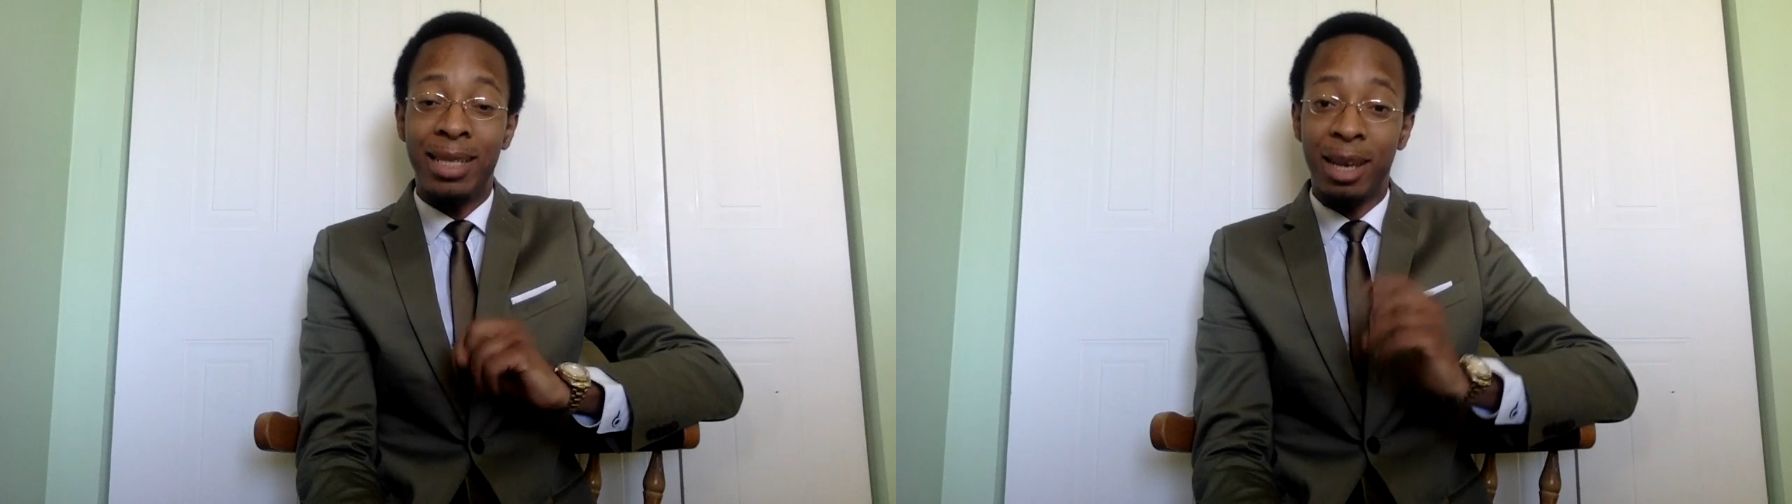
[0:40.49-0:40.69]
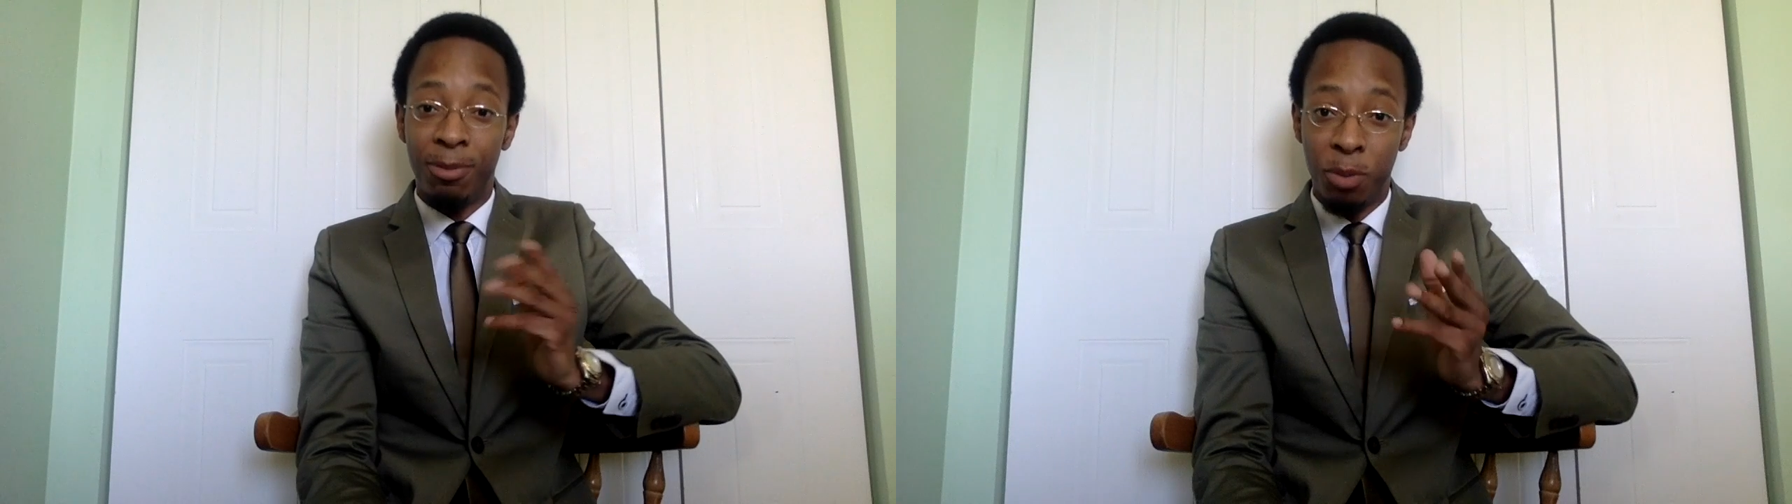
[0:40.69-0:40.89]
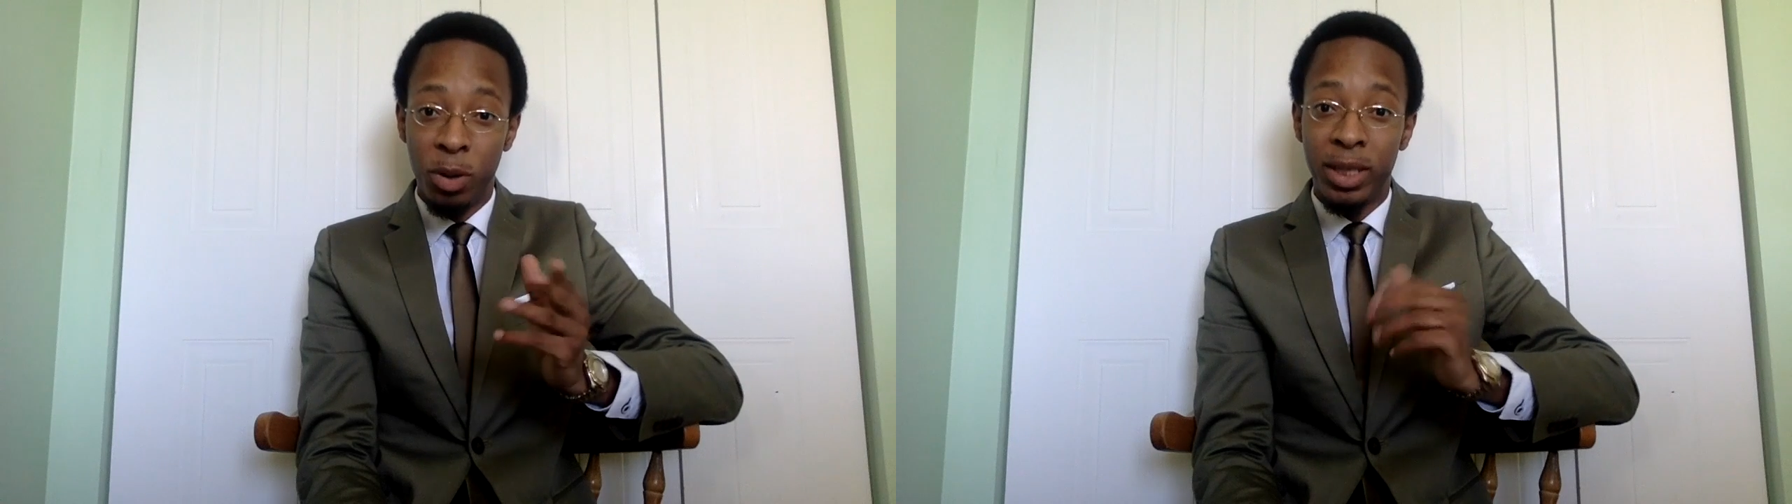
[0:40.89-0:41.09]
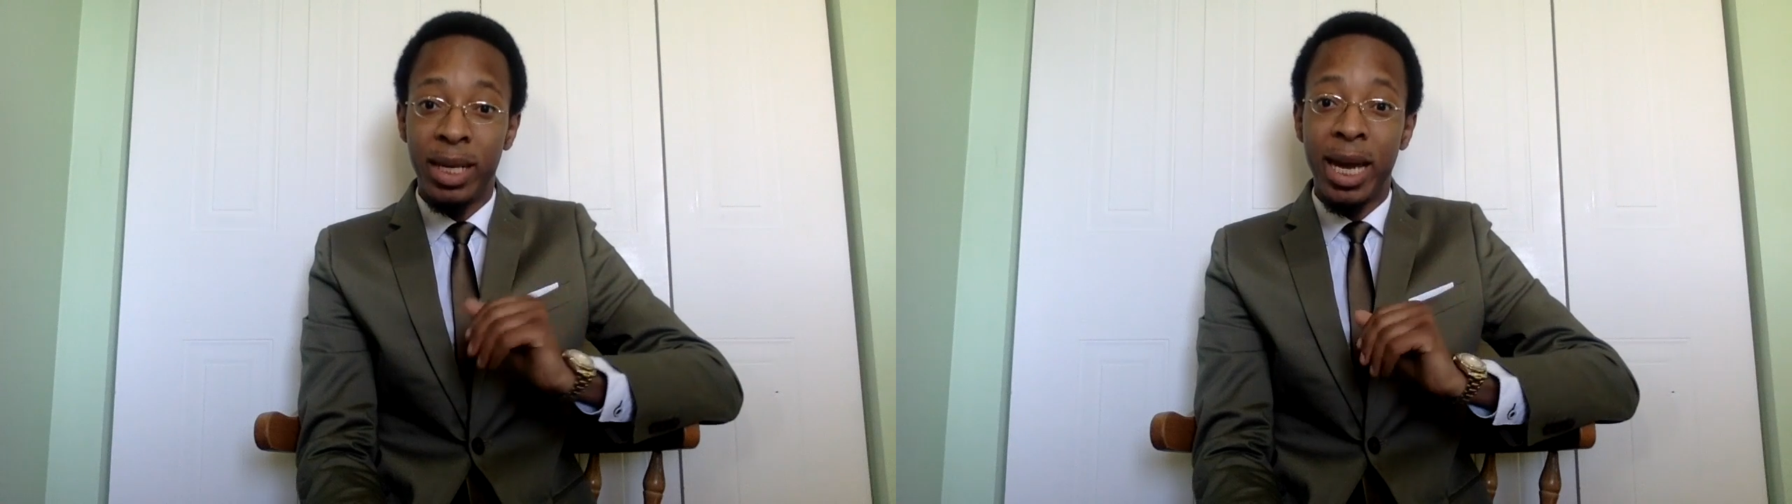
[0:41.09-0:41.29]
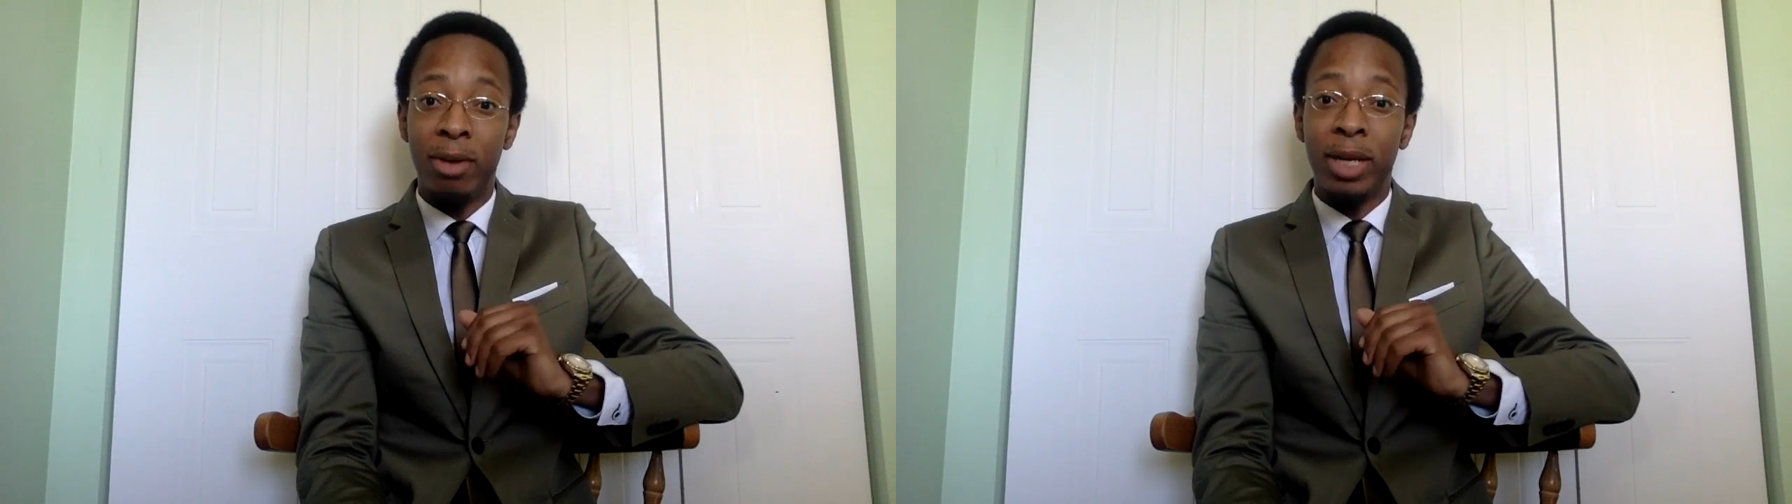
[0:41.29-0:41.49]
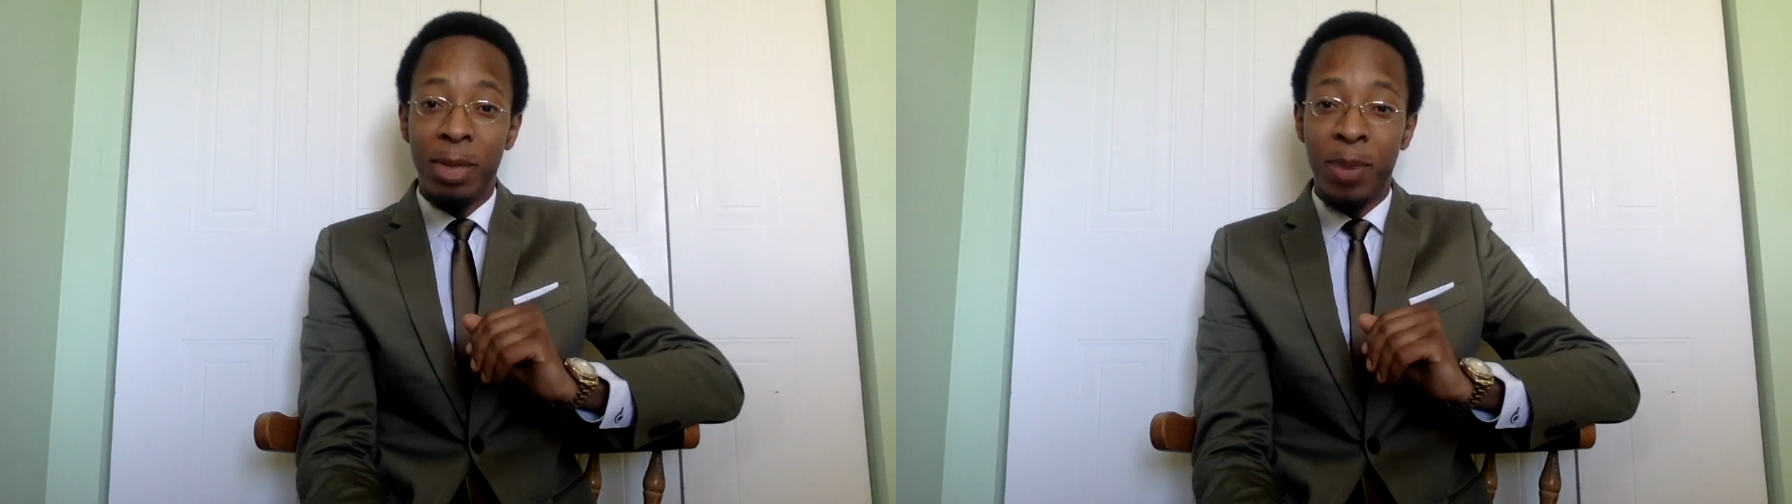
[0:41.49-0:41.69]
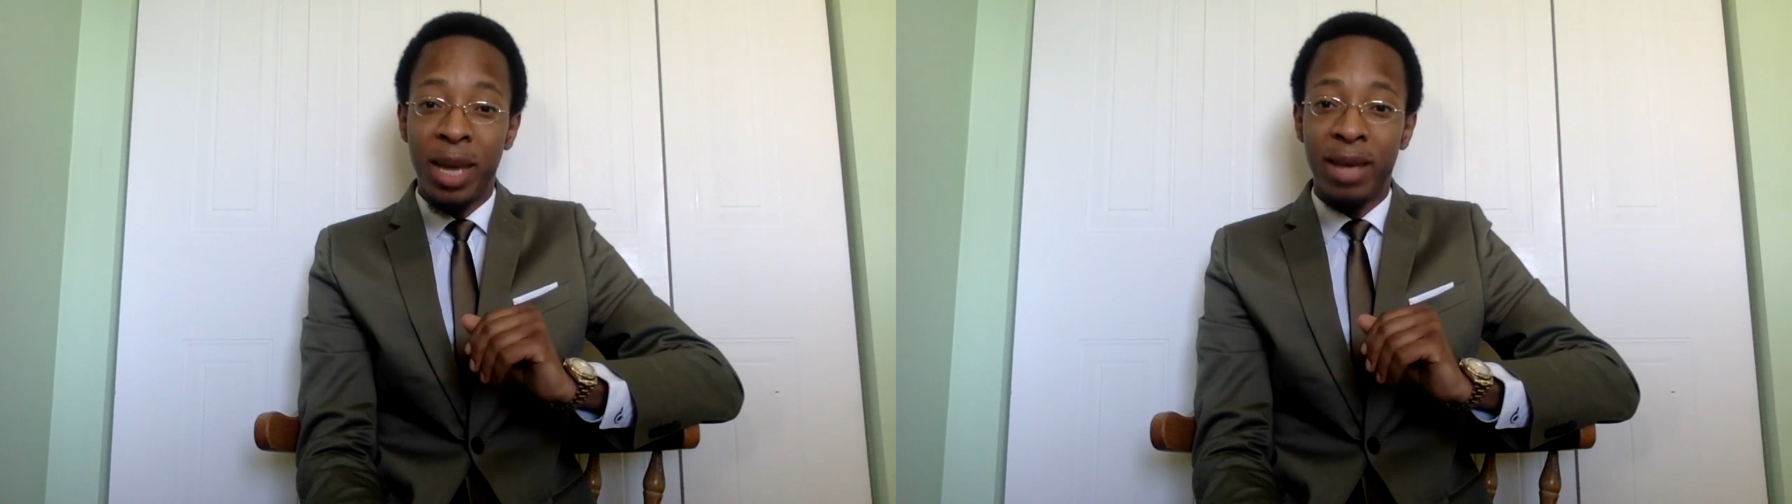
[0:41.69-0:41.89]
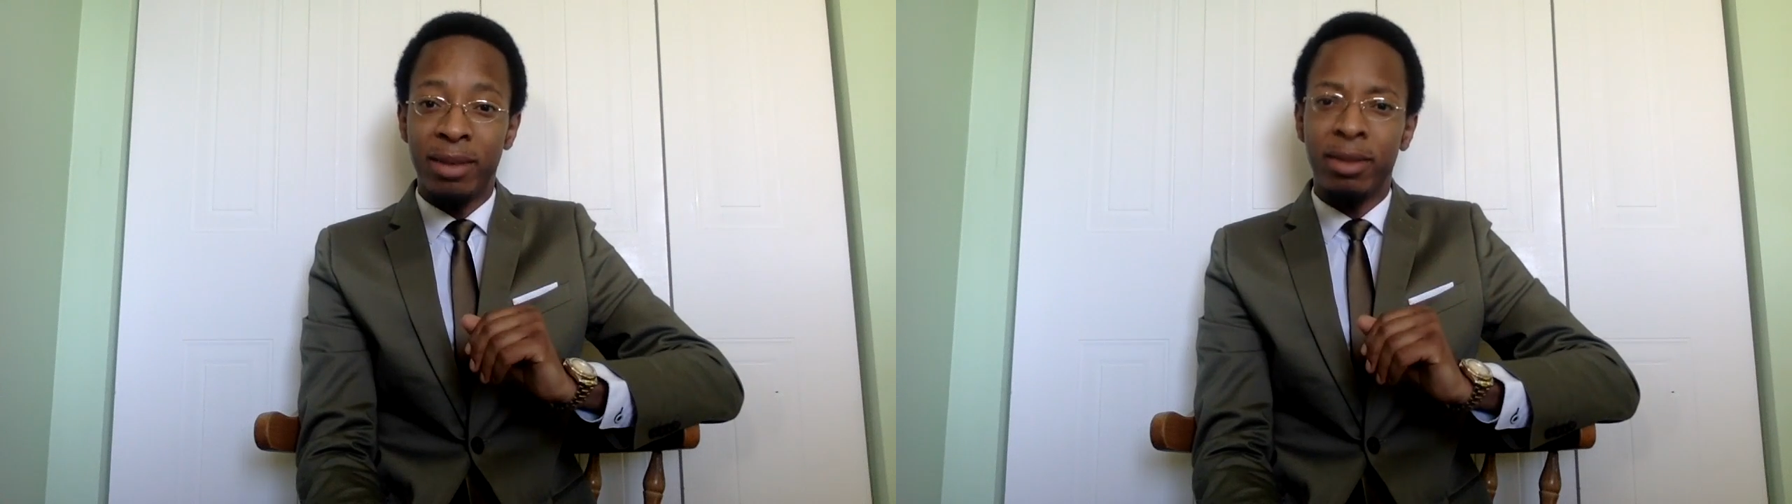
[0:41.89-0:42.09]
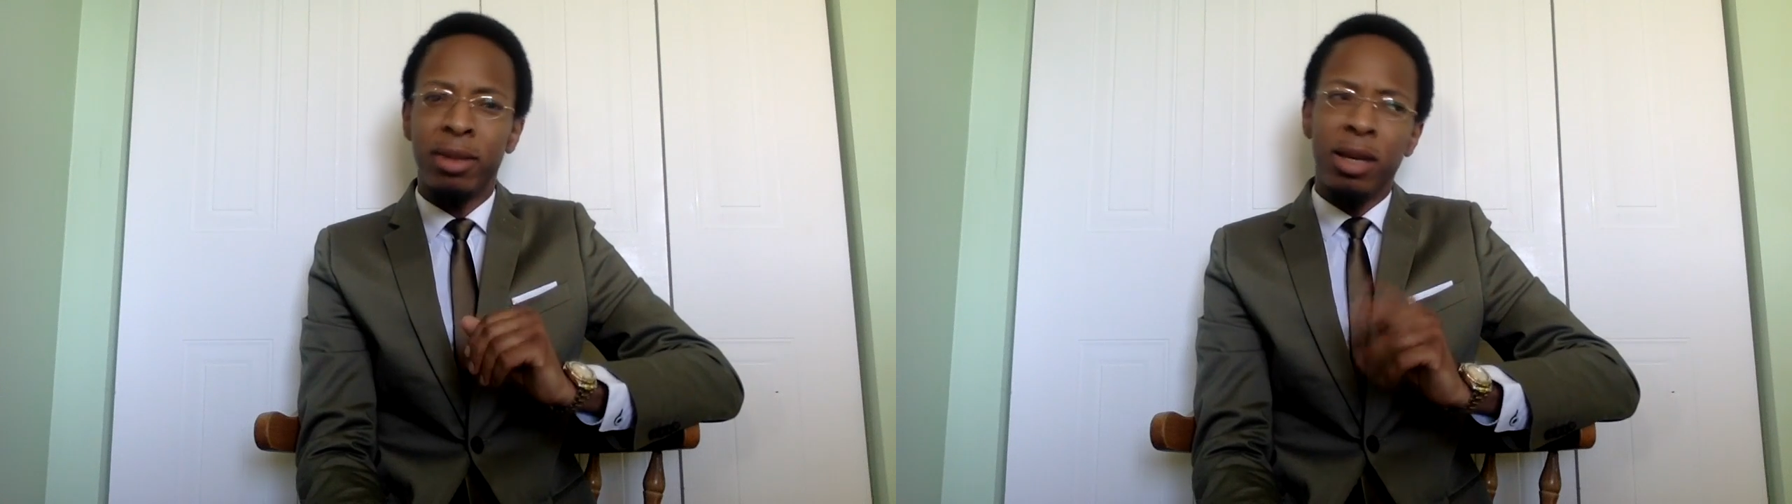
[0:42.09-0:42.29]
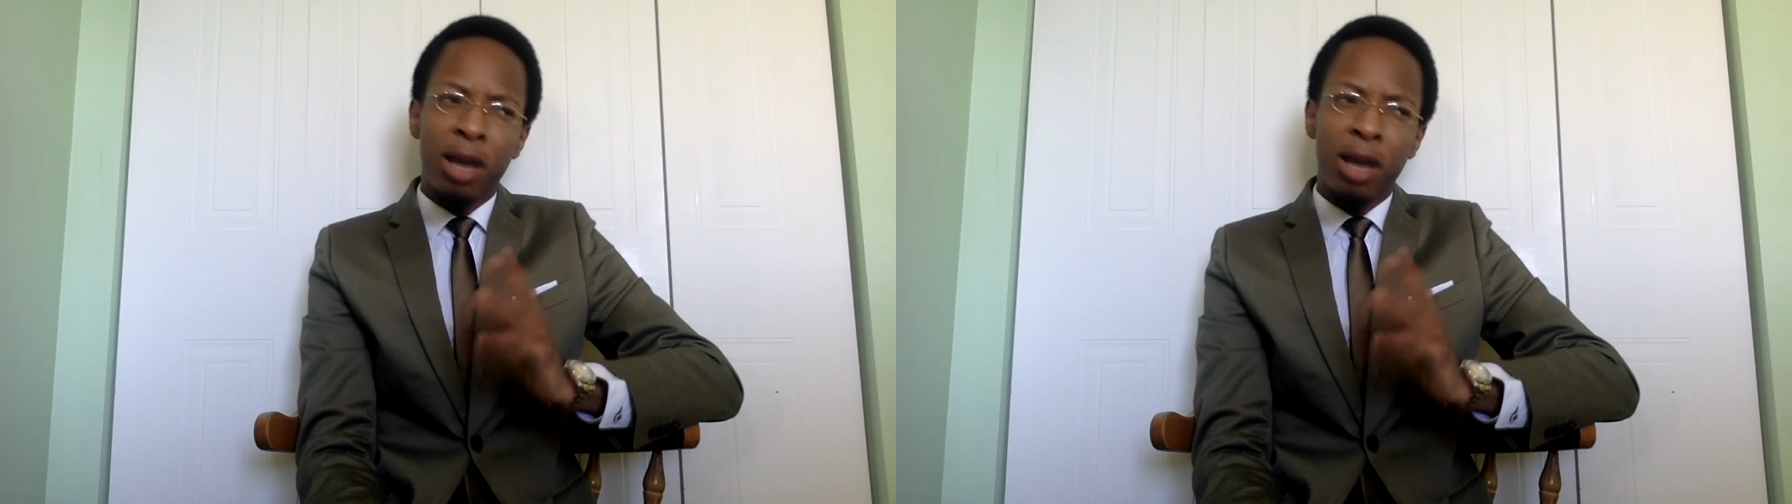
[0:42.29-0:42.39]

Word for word: as I've pointed out in the past,